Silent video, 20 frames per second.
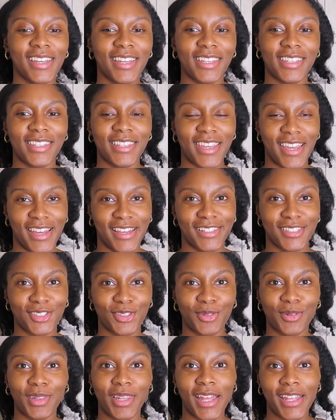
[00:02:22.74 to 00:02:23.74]
yeah,
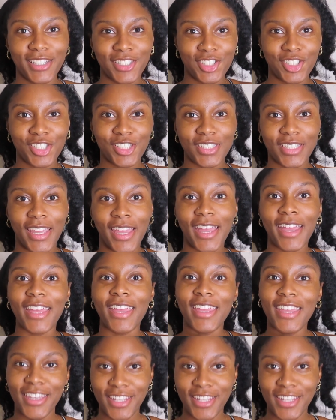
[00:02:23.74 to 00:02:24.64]
so let's just get